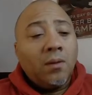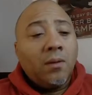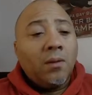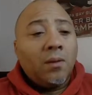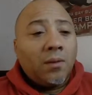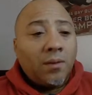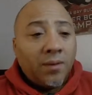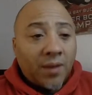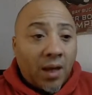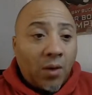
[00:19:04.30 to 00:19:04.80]

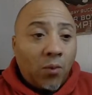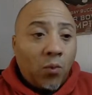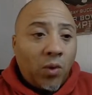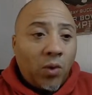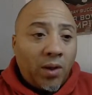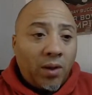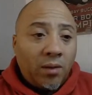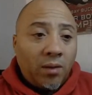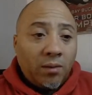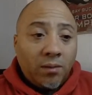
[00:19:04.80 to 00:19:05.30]
That
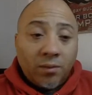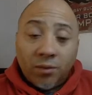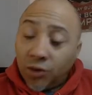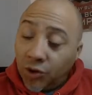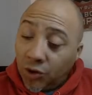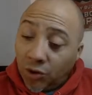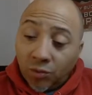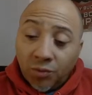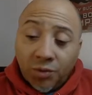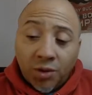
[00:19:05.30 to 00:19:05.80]
way,
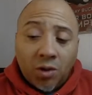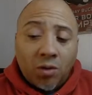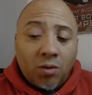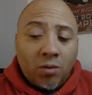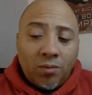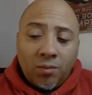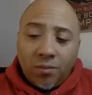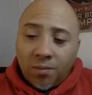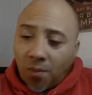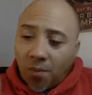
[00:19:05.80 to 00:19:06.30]
you'll
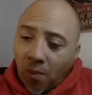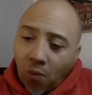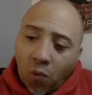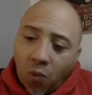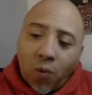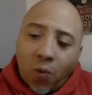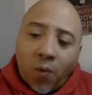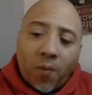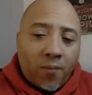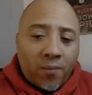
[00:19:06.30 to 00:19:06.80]
know,
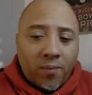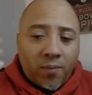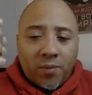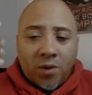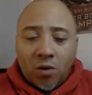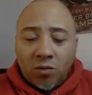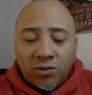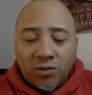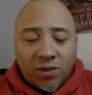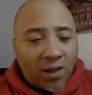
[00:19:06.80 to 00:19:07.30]

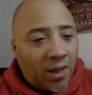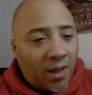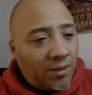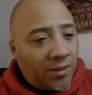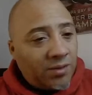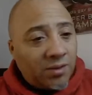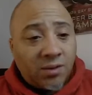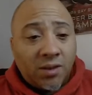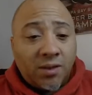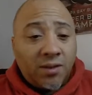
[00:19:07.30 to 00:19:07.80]
okay, I
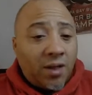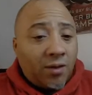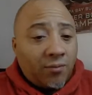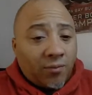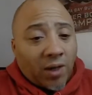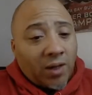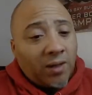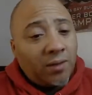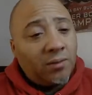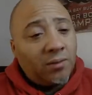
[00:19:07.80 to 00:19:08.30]
just did that
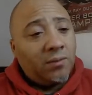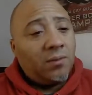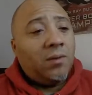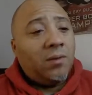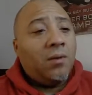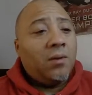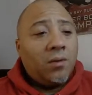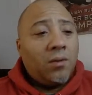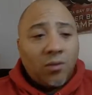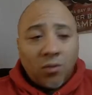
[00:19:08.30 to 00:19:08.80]
right.
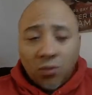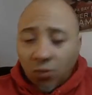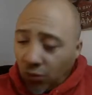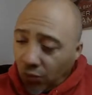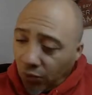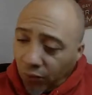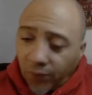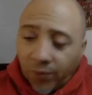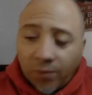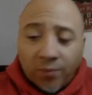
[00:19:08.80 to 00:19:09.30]

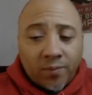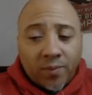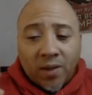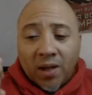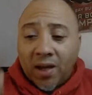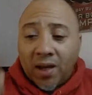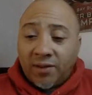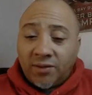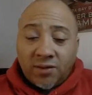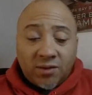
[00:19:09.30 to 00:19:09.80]

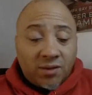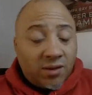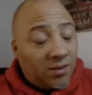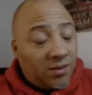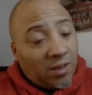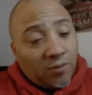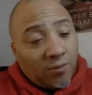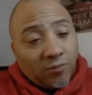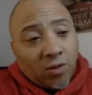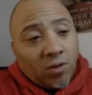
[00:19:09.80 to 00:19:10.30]
I just did
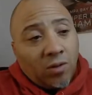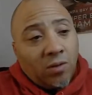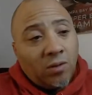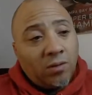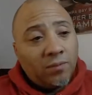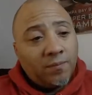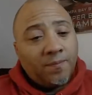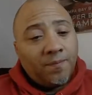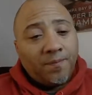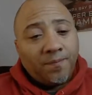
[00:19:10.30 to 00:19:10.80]
that wrong.
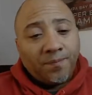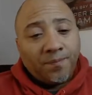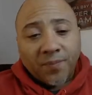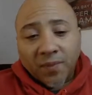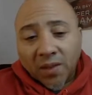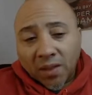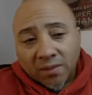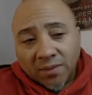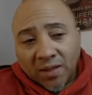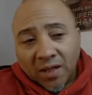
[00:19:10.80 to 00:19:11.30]

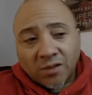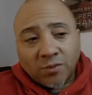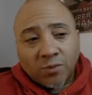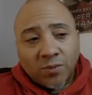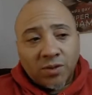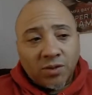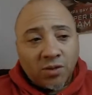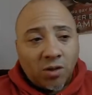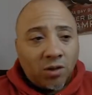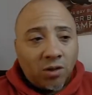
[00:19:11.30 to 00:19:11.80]
That's what
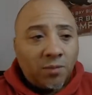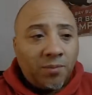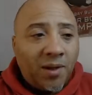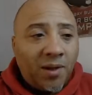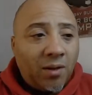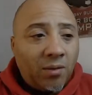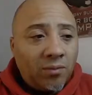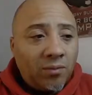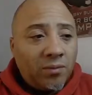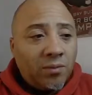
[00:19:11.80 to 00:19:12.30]
it's all
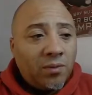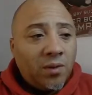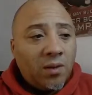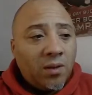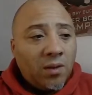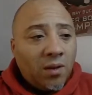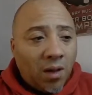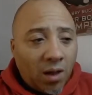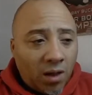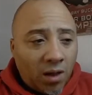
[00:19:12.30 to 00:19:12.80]
about.
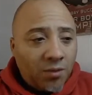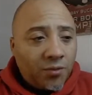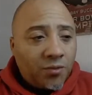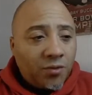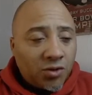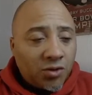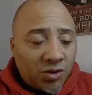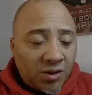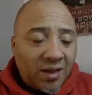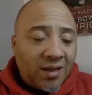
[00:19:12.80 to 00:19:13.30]

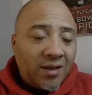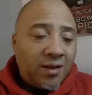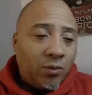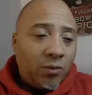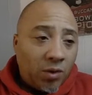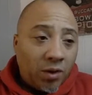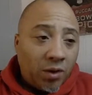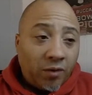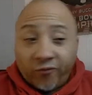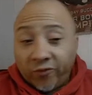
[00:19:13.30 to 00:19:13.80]
Understanding
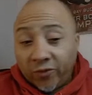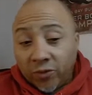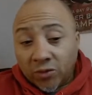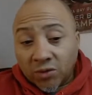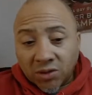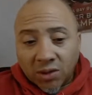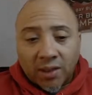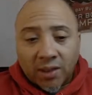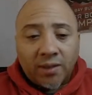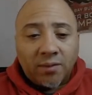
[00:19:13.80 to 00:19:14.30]
what it
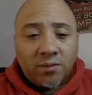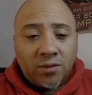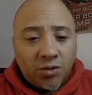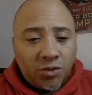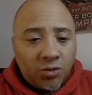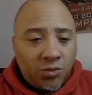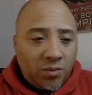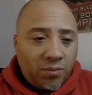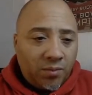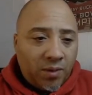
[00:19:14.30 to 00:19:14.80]
feels like to
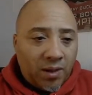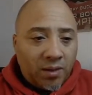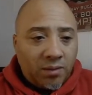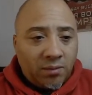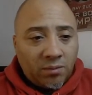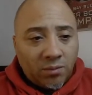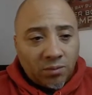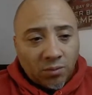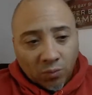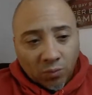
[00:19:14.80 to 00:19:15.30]
do it right
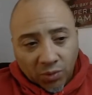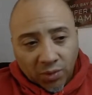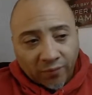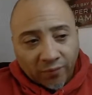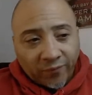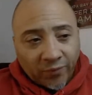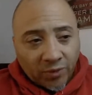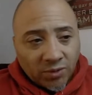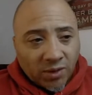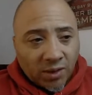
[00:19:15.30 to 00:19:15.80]
and what it
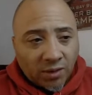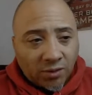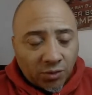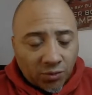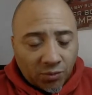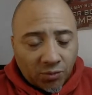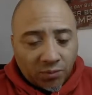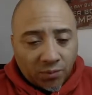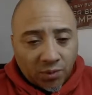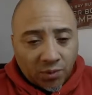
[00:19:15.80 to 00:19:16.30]
feels like to
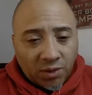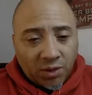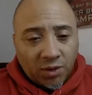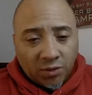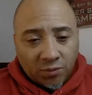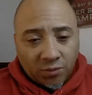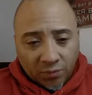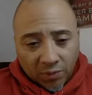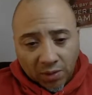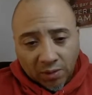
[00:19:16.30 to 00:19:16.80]
do it
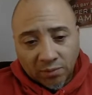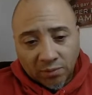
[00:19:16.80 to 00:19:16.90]
incorrect.